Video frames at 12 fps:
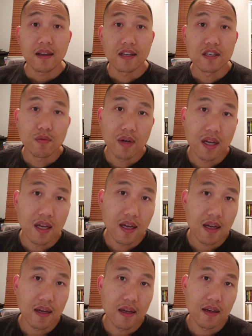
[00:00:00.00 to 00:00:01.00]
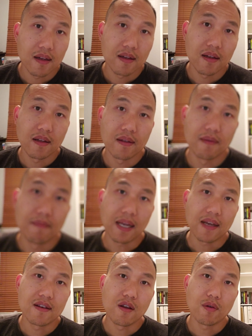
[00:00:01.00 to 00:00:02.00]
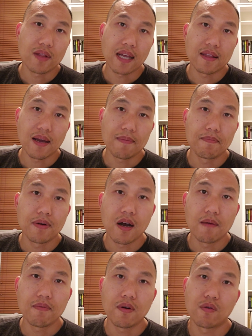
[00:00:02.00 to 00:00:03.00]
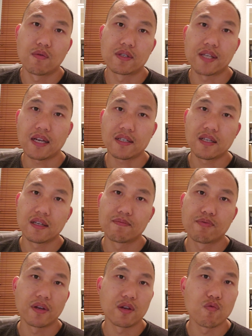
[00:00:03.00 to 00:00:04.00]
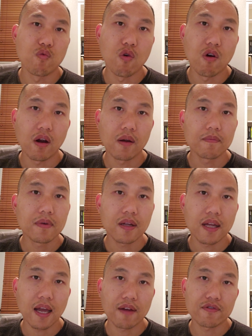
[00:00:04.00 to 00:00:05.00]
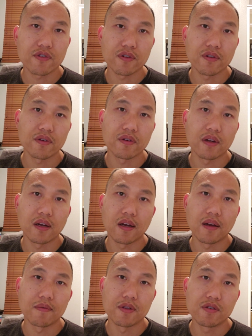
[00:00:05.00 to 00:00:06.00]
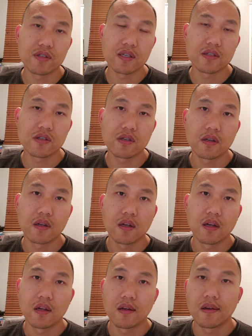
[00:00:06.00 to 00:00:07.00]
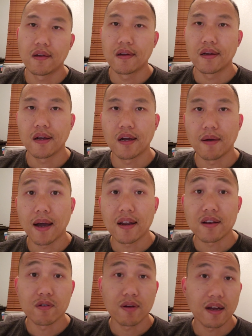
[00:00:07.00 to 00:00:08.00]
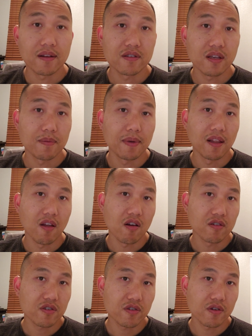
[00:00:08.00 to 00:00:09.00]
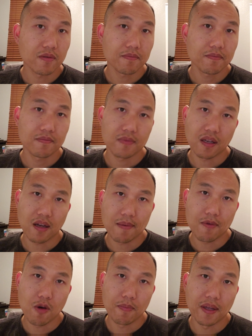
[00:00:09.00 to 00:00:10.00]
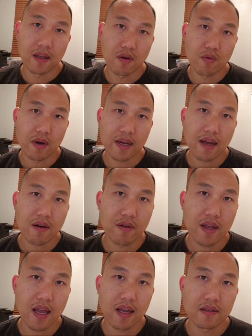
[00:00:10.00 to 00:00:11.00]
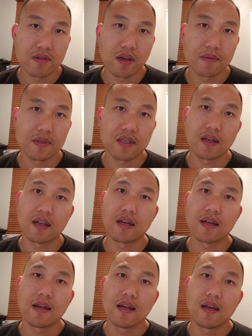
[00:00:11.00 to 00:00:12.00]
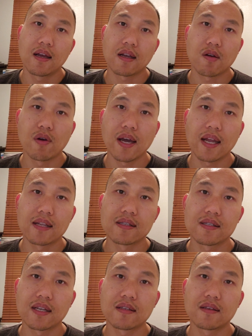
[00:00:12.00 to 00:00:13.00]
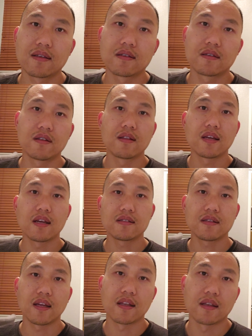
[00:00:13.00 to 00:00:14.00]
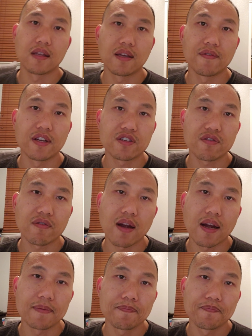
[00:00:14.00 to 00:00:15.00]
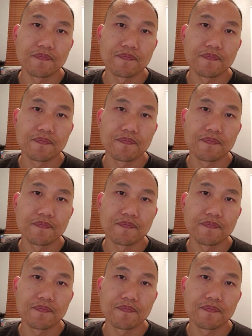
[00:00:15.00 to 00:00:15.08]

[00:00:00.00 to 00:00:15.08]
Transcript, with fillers: I do want to make a note that that pump was actually pretty warm after uh, usage. Uh, I don't know how it's going to be long term. I'm hoping it'll work out okay. So I'm just going to go ahead and stick to this and give it a try.